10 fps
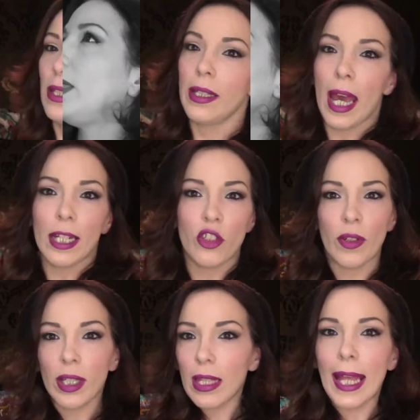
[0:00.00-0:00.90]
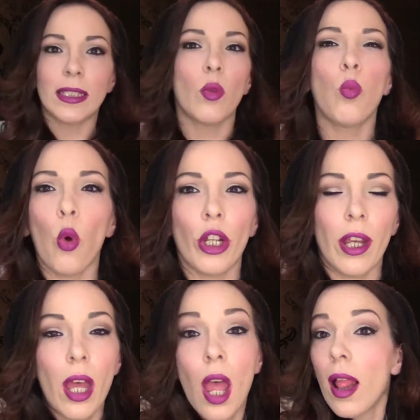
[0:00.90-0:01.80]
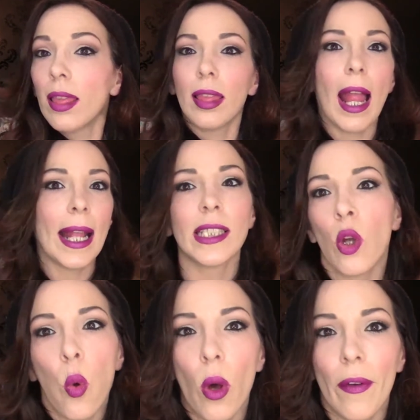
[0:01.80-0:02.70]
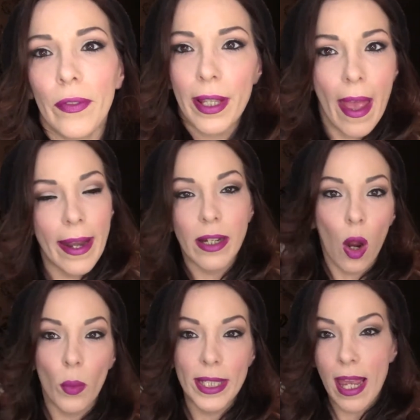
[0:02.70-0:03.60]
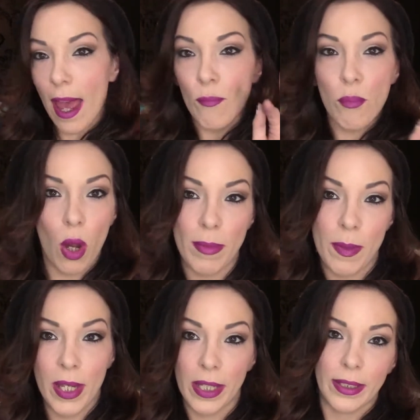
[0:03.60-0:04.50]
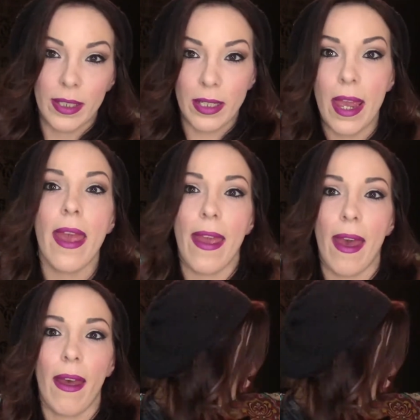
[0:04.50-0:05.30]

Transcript: You gotta drink lots of water, lots of coffee, and always have bobby pins in your hair.